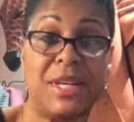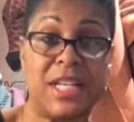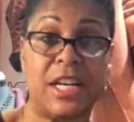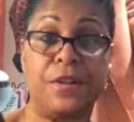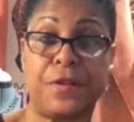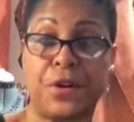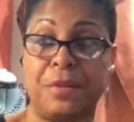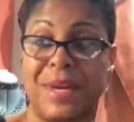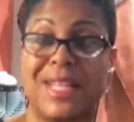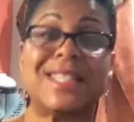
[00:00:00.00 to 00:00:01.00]
be done in 30
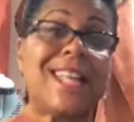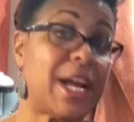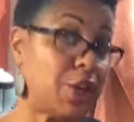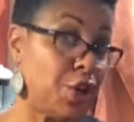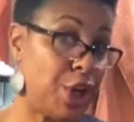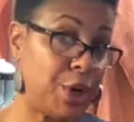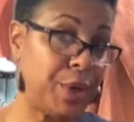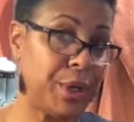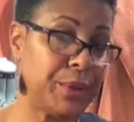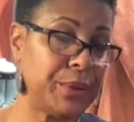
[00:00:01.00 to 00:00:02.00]
minutes, like your
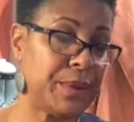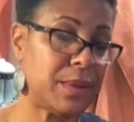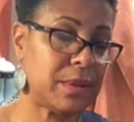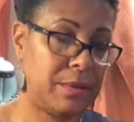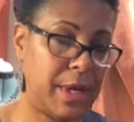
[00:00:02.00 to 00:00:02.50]
logos.